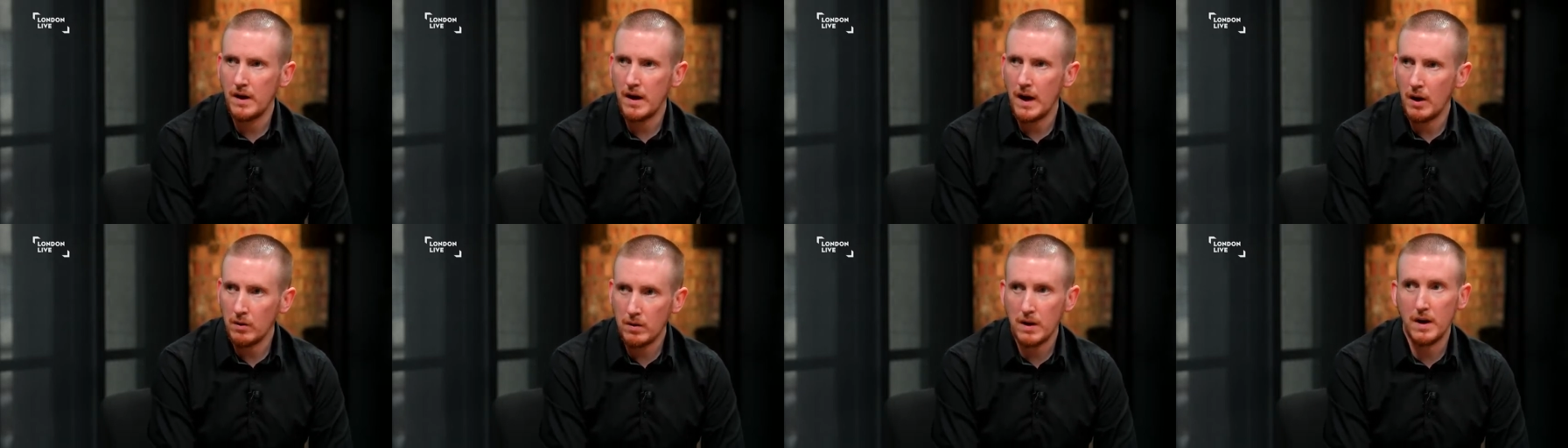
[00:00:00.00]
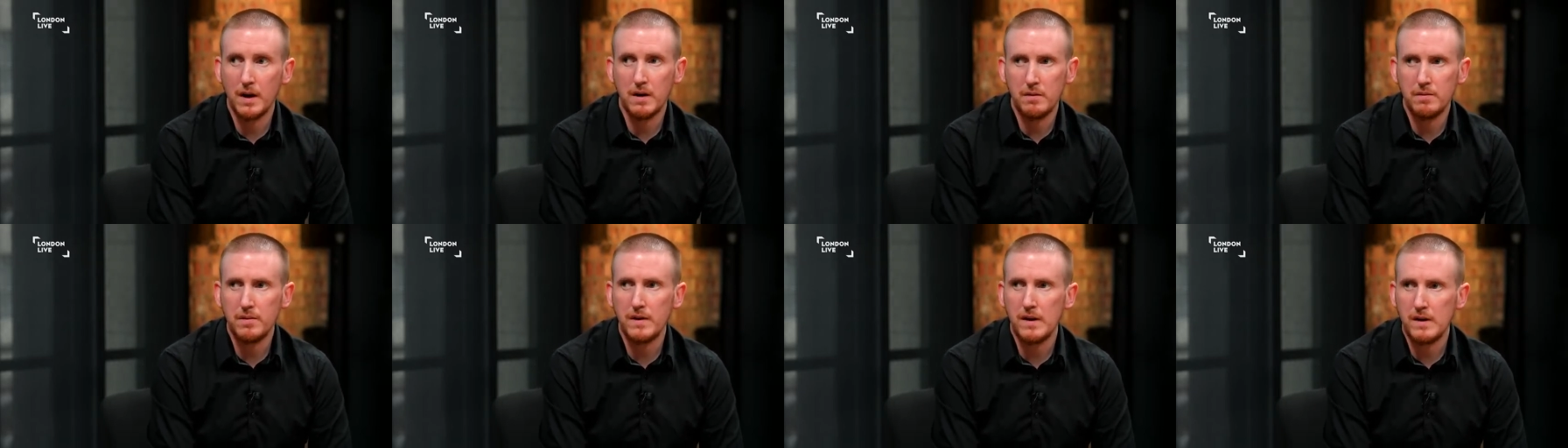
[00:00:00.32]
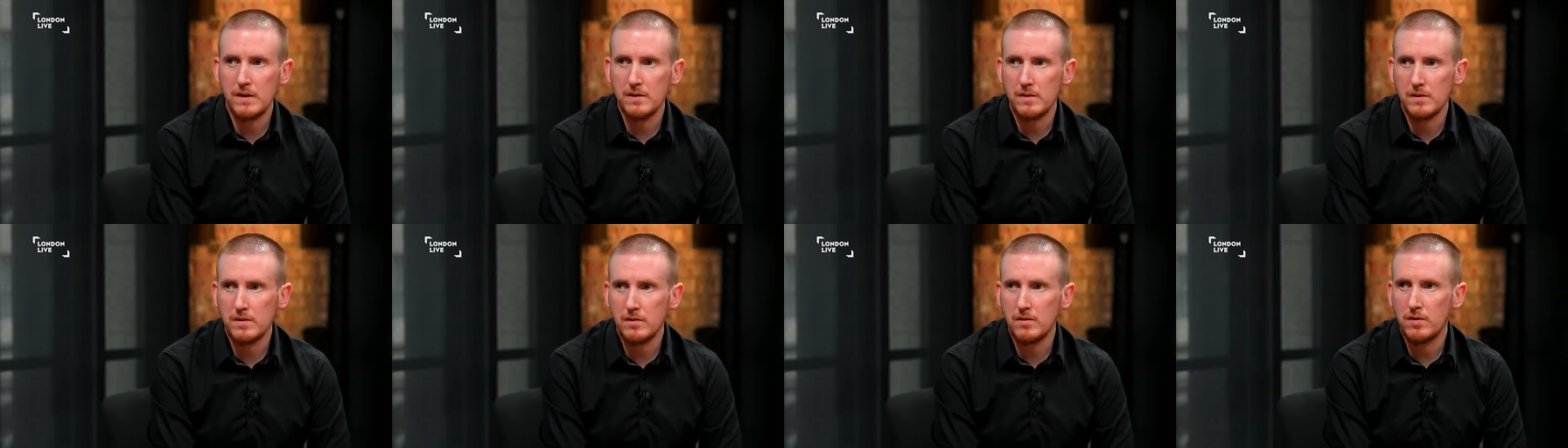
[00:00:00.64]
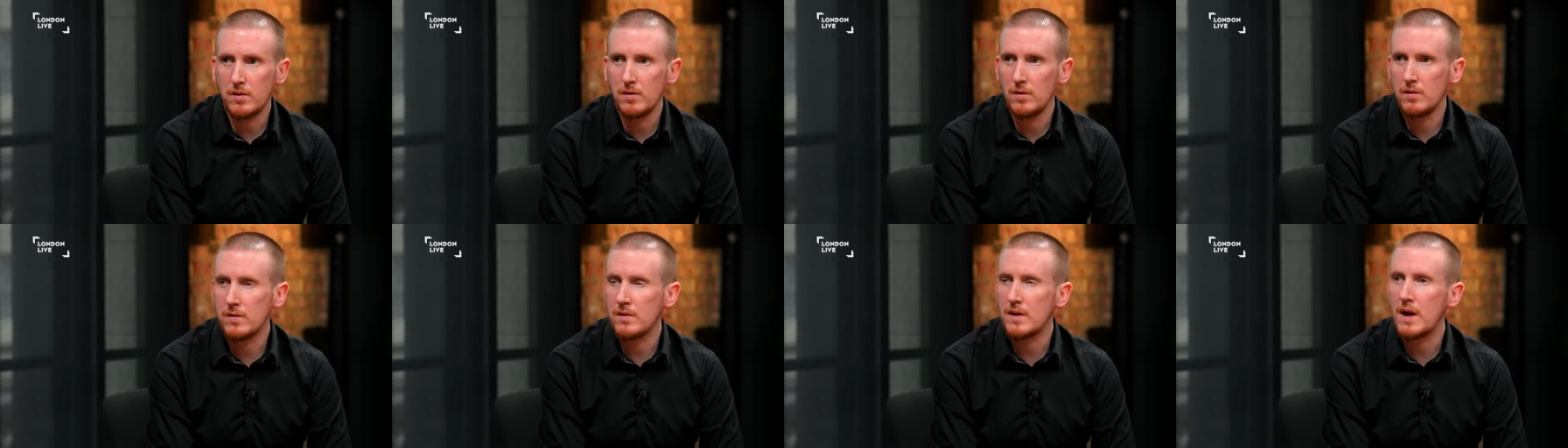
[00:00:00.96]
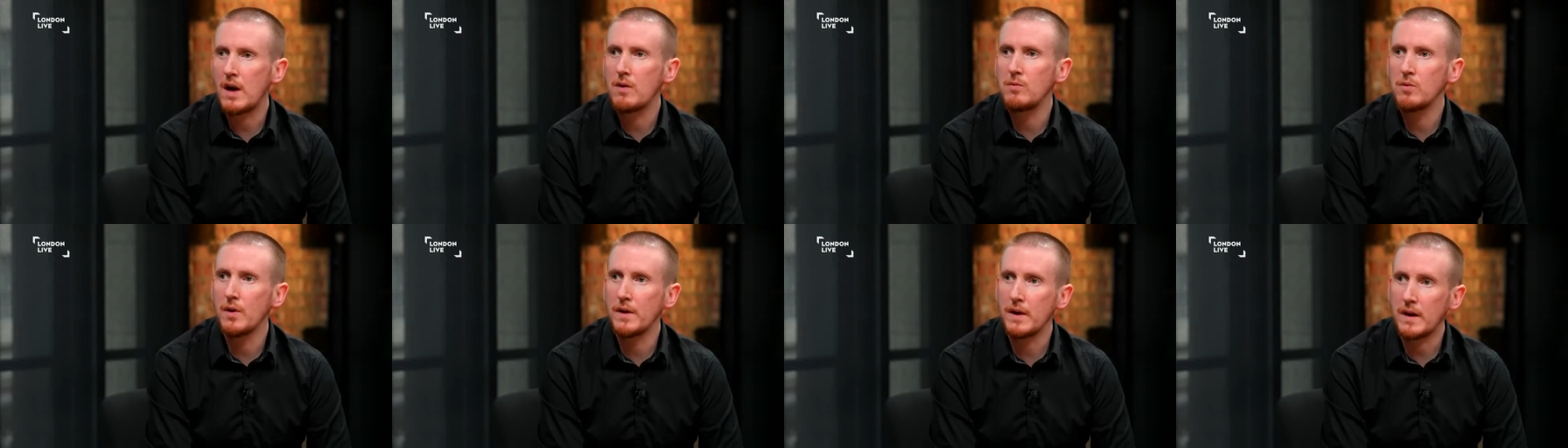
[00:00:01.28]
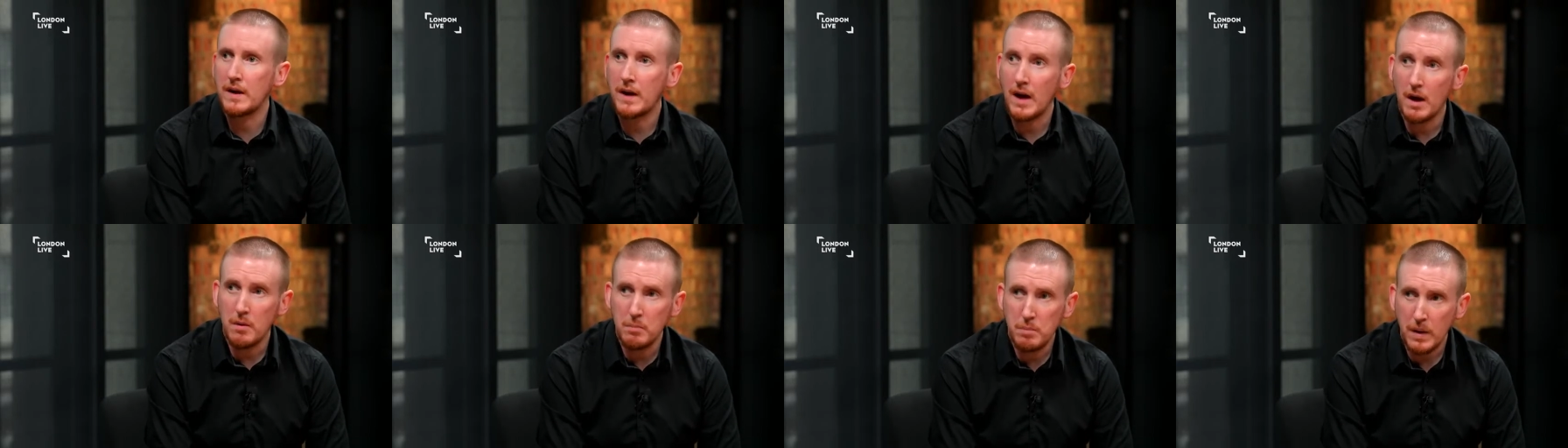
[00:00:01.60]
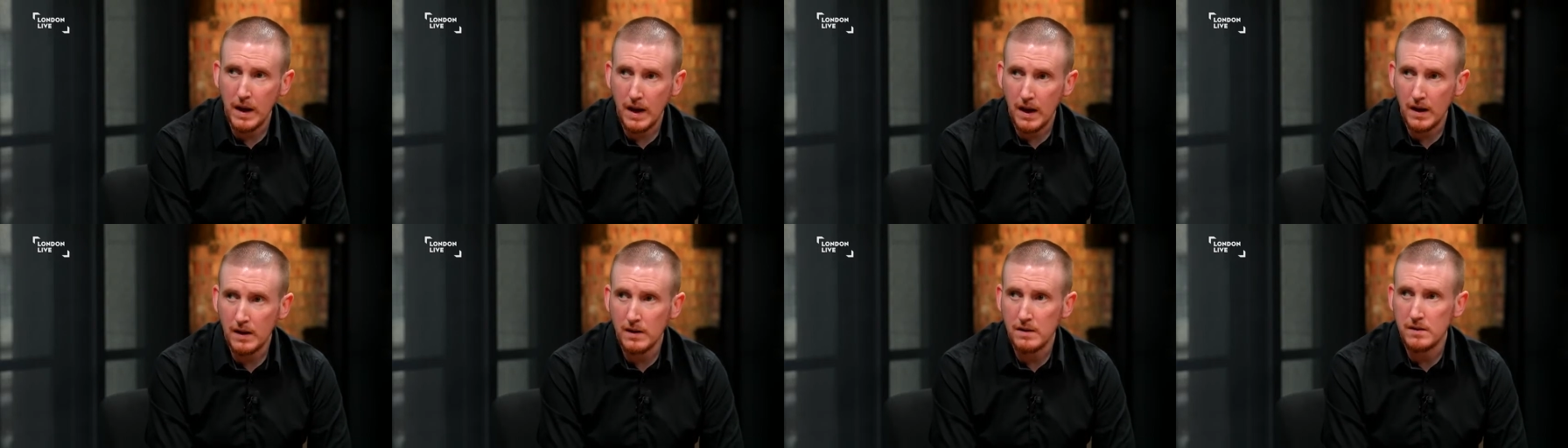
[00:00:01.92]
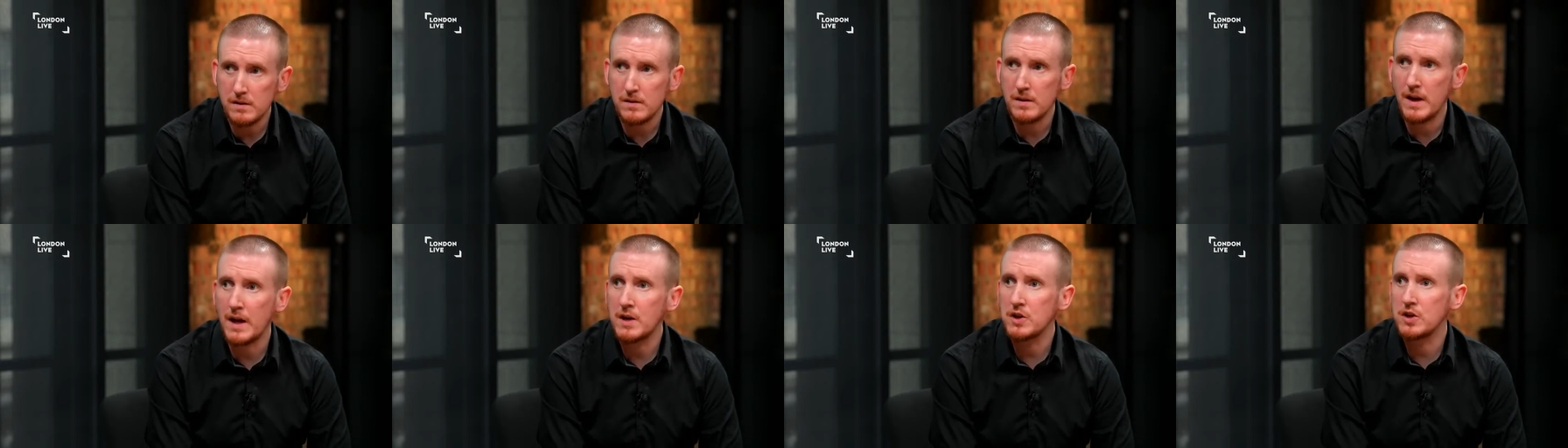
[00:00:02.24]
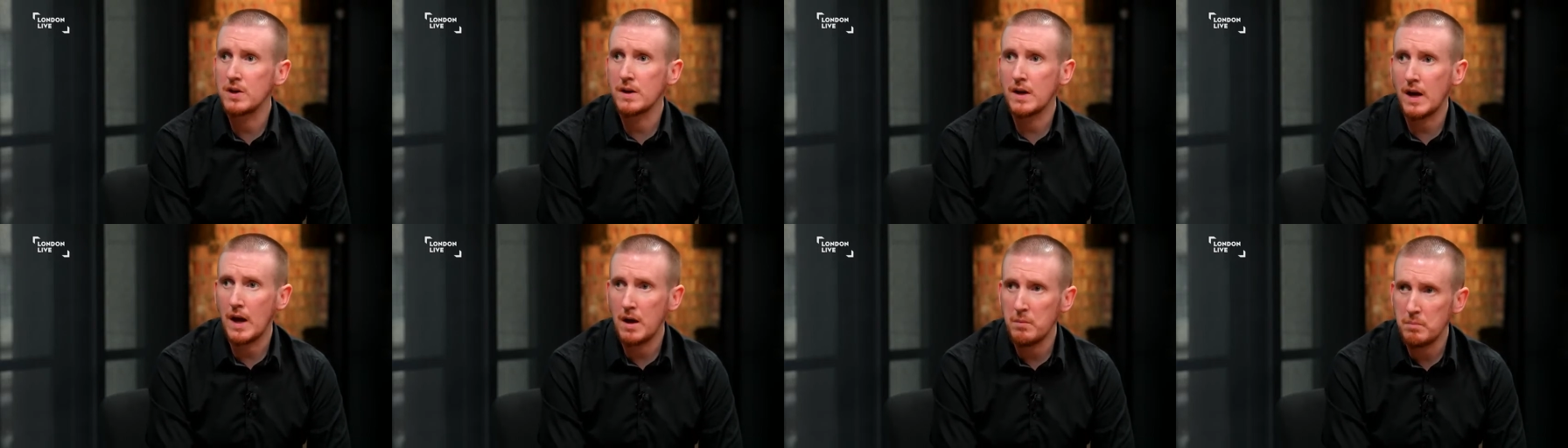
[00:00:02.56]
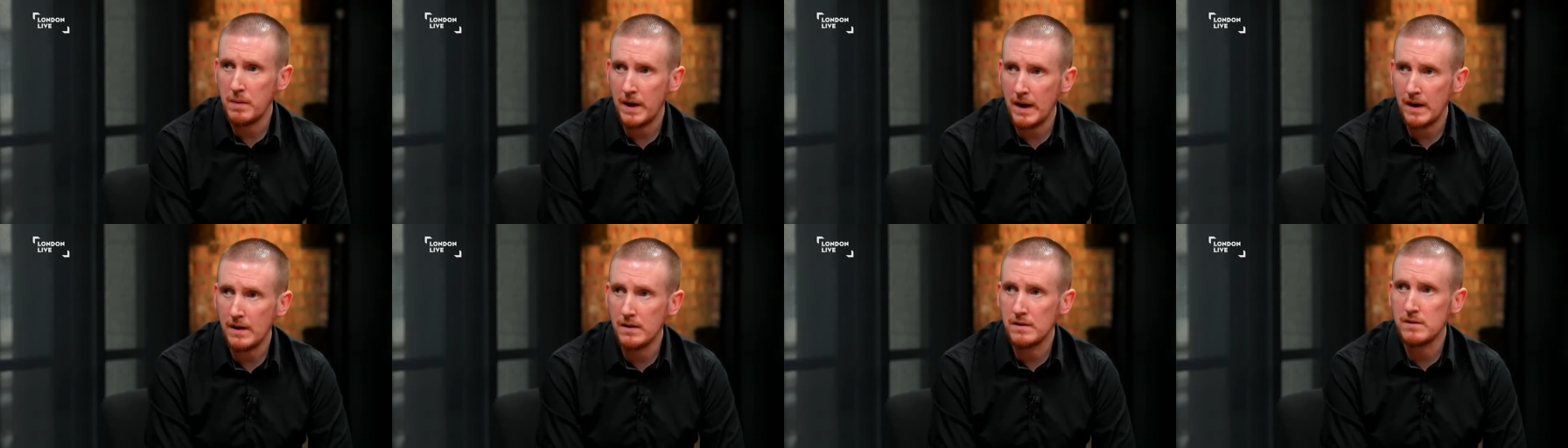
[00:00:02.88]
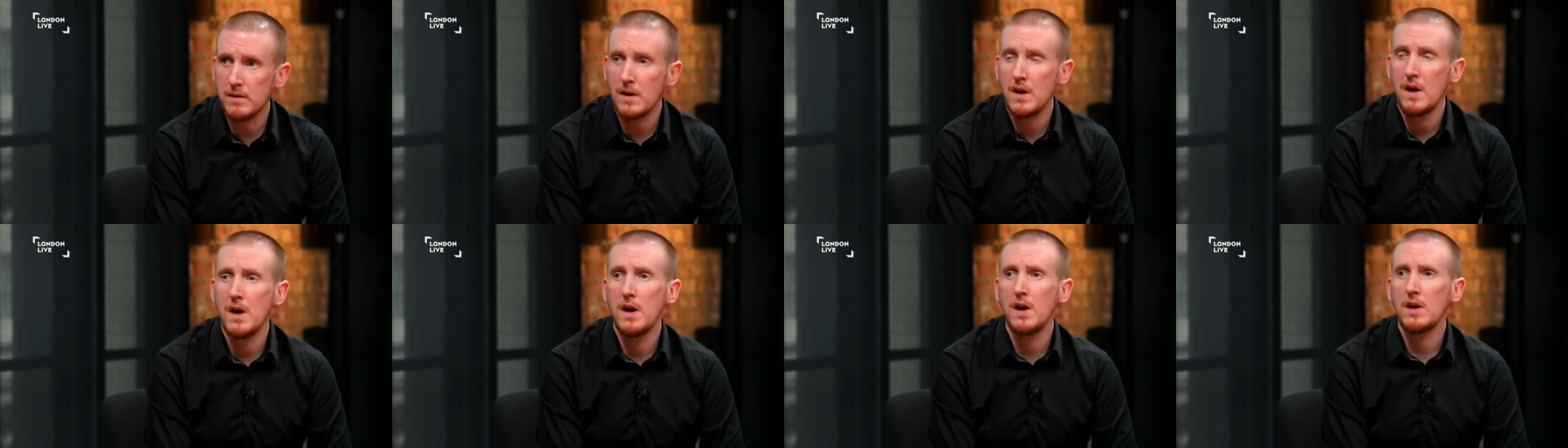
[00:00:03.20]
OutLife is to start running campaigns, national campaigns,